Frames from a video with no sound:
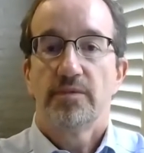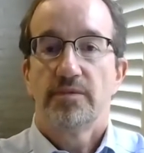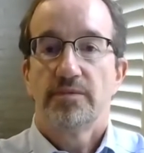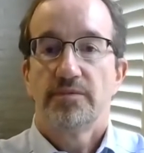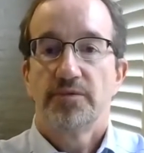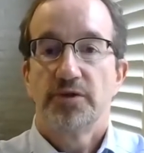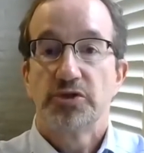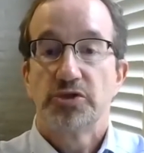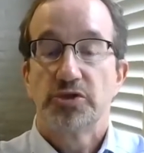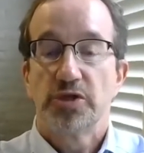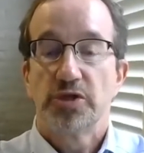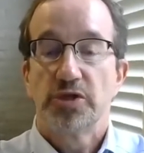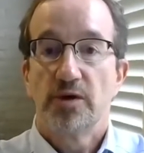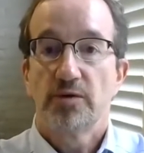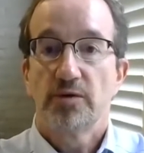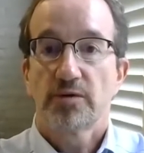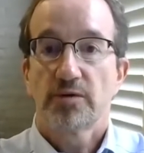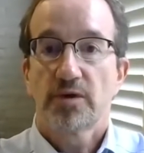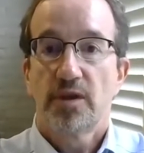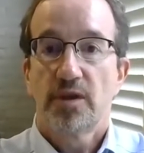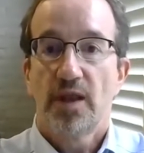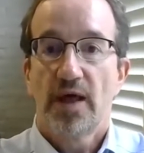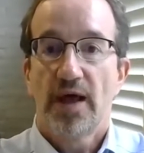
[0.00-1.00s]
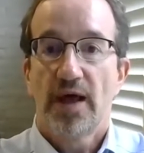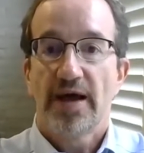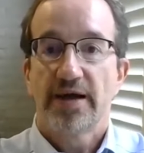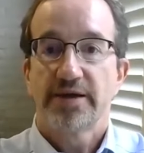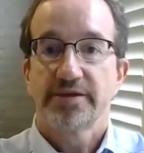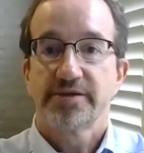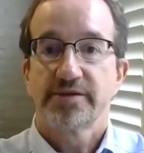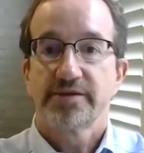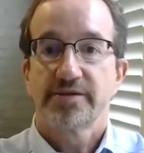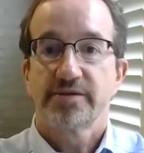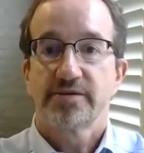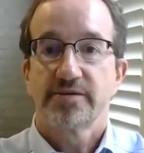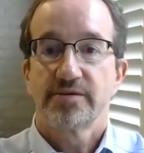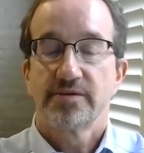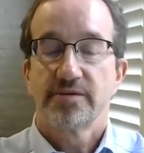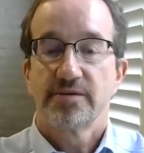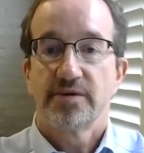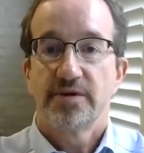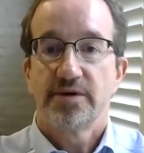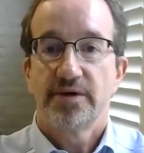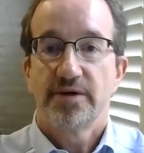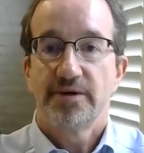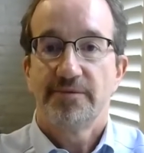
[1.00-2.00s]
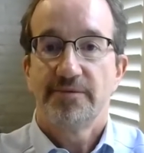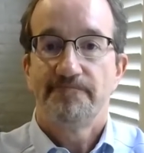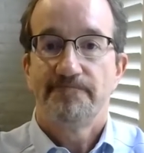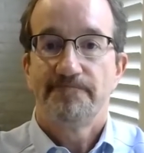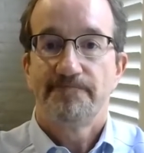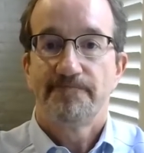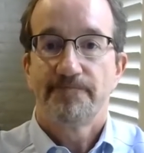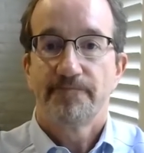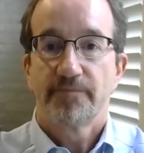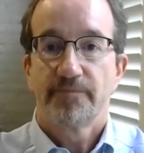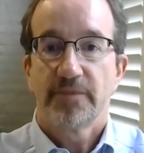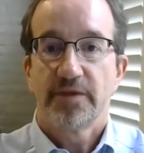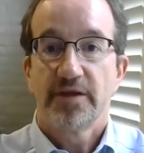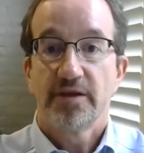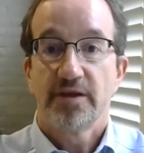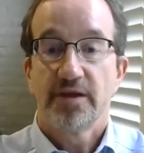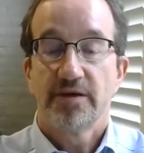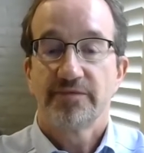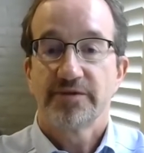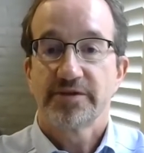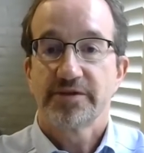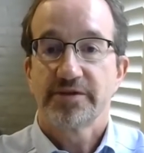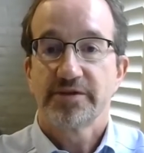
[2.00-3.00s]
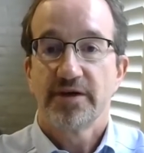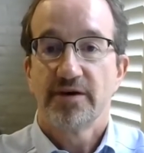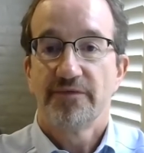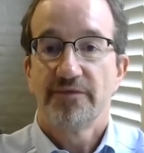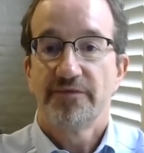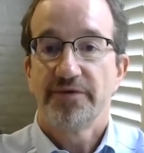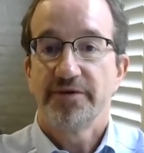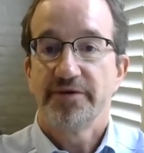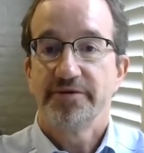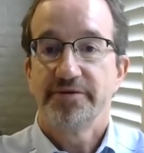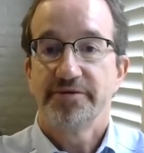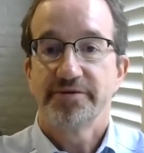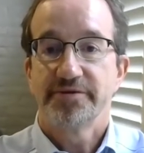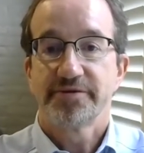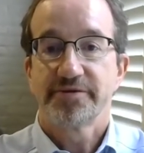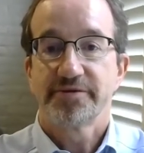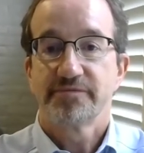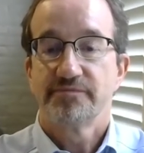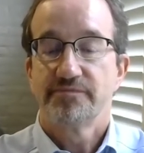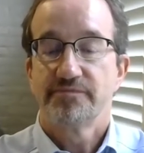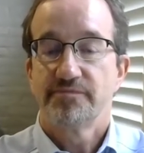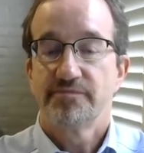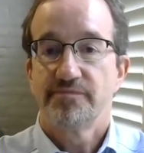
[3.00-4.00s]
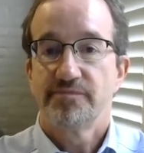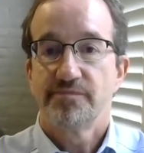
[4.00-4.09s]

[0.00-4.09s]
the donor class in and of itself is